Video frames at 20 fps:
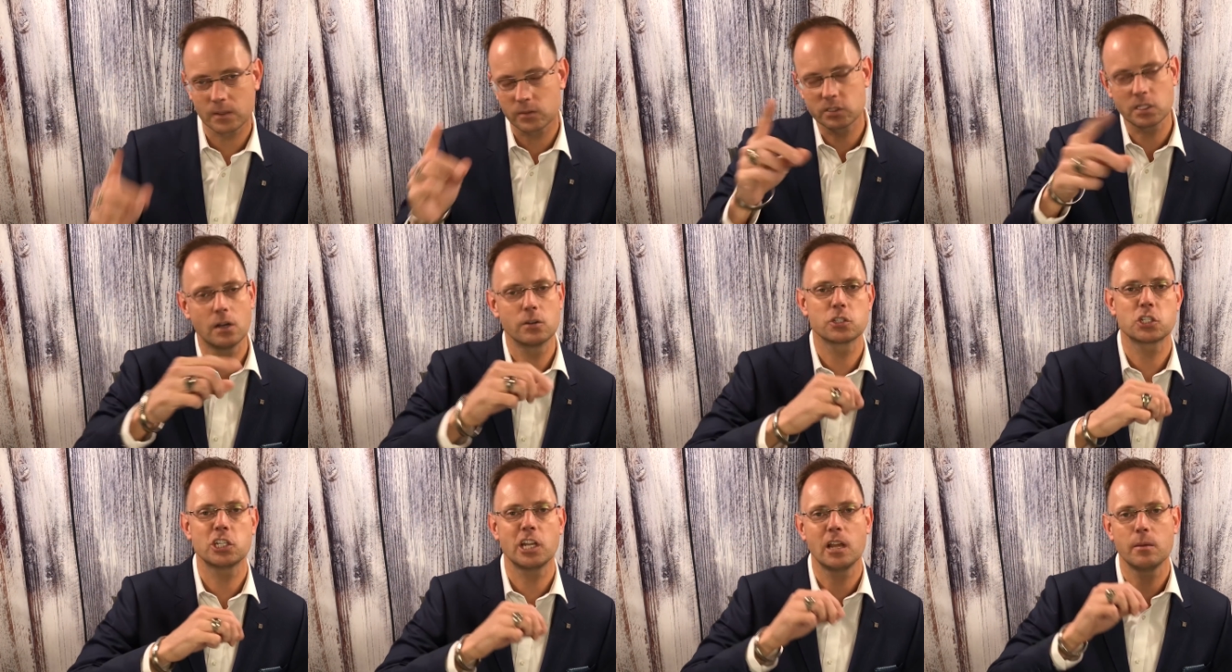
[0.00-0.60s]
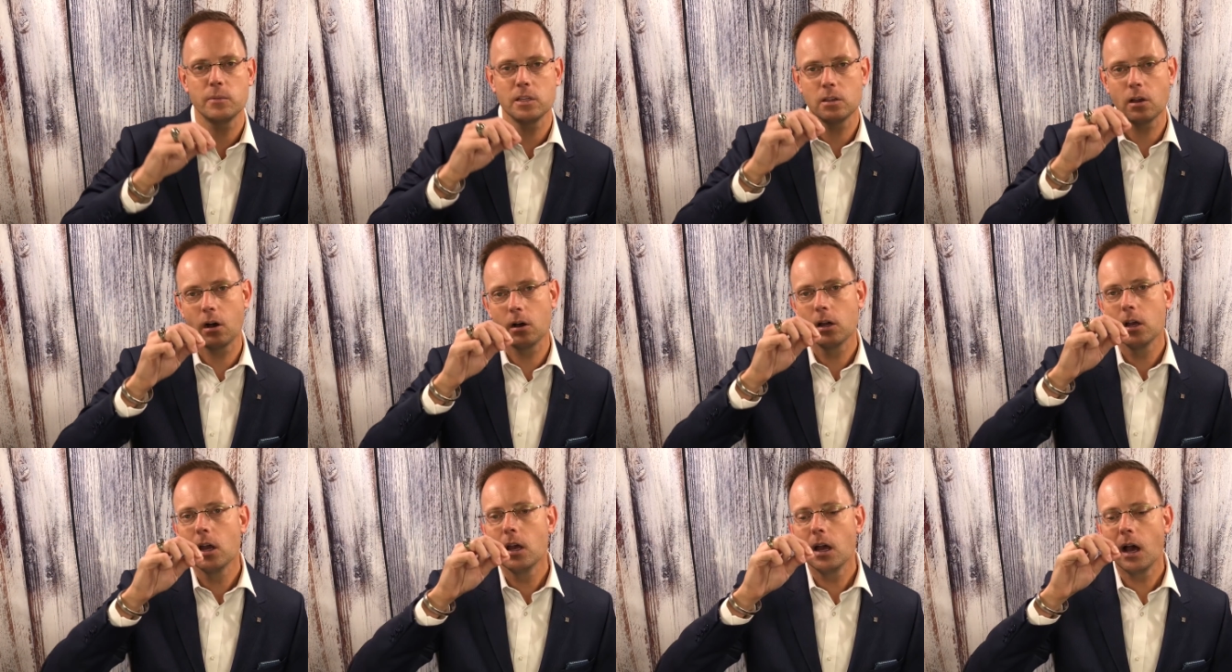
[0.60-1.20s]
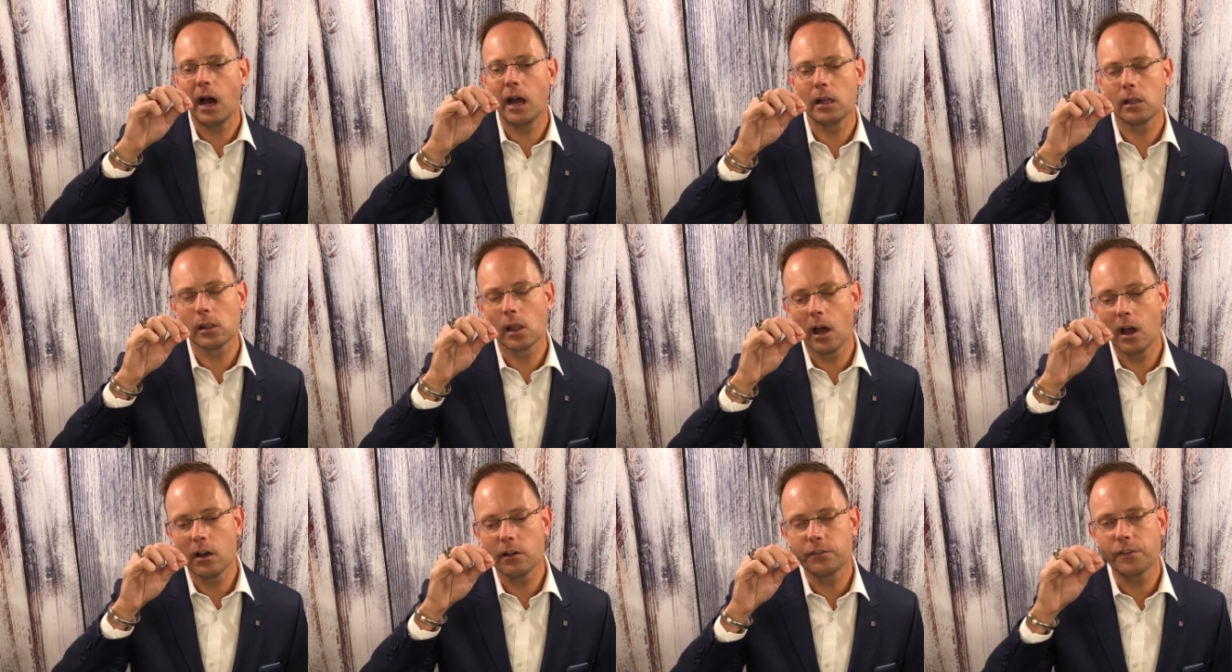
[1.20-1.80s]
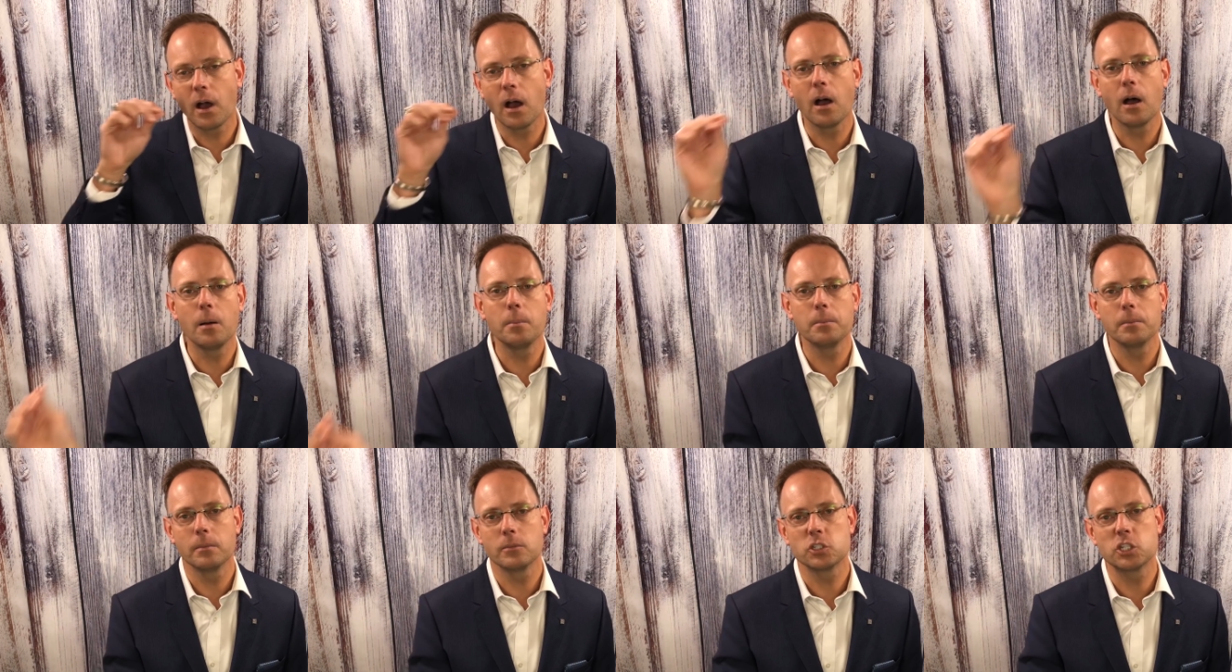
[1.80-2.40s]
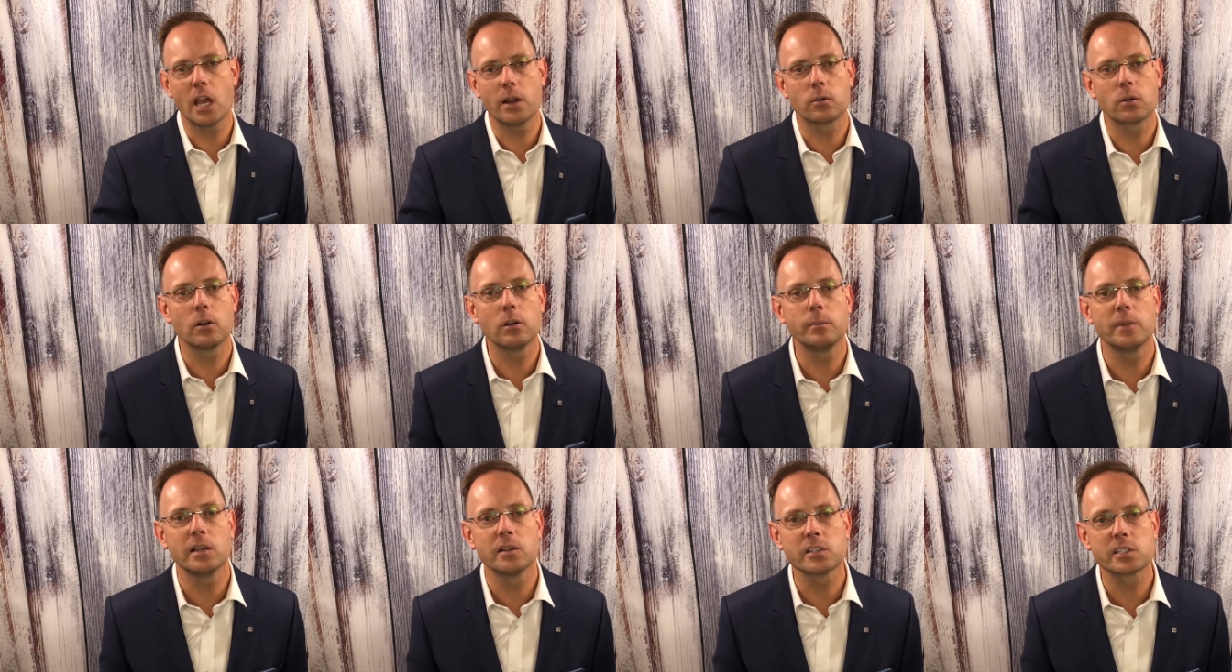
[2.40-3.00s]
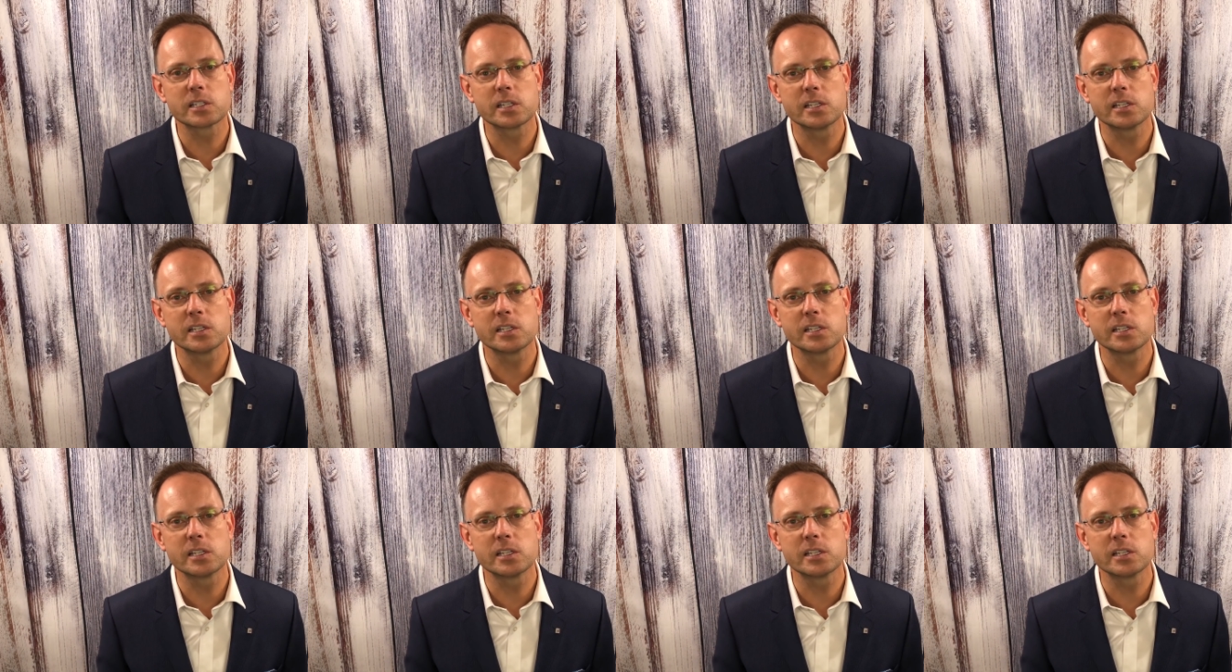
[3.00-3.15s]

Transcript: Don't shame me, y'all. I love General Mills.